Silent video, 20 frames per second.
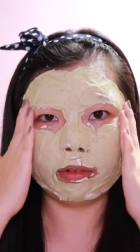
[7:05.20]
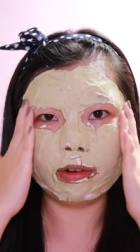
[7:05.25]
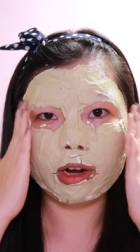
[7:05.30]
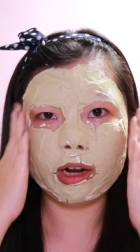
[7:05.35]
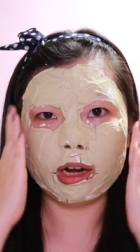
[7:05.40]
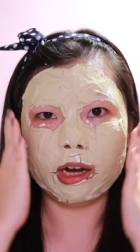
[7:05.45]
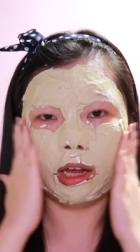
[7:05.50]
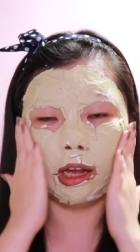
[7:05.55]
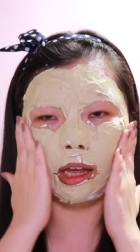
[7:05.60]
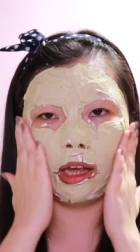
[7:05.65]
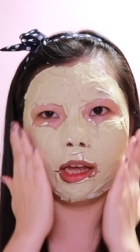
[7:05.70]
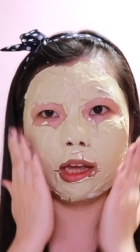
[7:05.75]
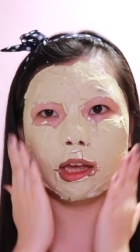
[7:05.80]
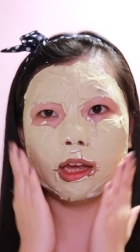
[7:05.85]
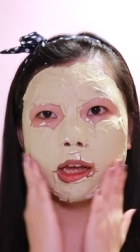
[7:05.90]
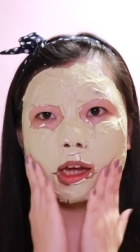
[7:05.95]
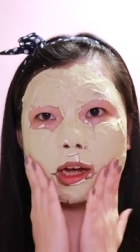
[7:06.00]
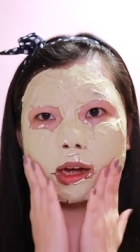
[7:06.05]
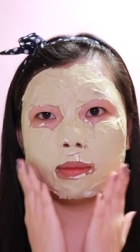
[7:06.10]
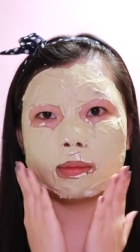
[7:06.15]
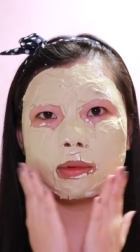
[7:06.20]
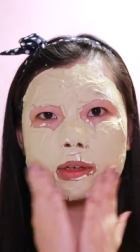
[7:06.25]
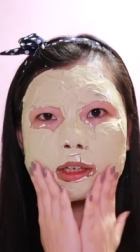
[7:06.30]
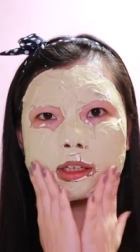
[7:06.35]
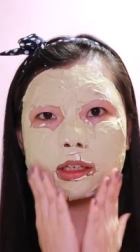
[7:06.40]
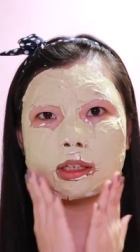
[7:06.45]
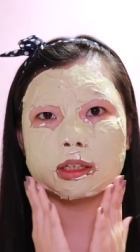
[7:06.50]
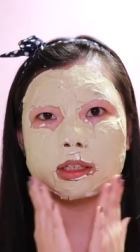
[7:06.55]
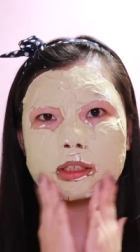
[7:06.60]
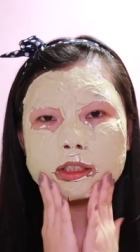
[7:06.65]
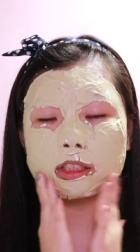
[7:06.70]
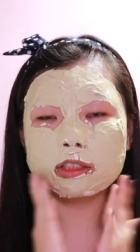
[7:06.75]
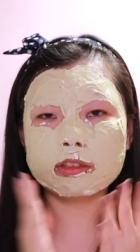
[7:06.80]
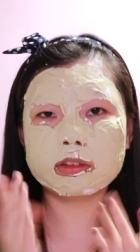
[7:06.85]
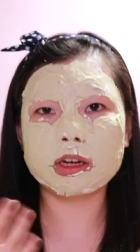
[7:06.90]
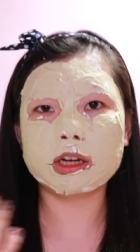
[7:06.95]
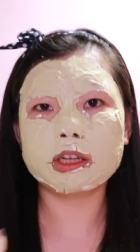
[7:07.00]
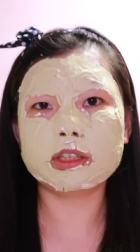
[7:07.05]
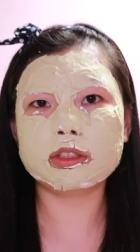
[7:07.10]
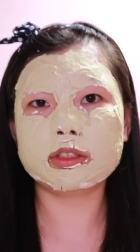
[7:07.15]
really. I'm gonna
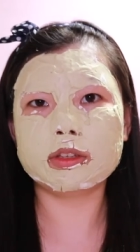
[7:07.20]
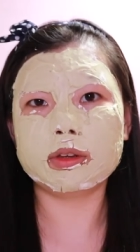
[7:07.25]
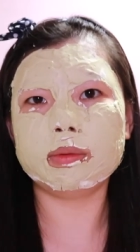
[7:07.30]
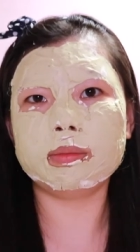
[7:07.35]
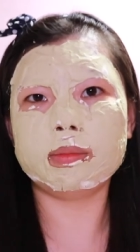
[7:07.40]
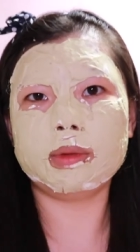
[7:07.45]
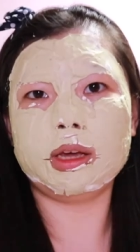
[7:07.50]
try zoom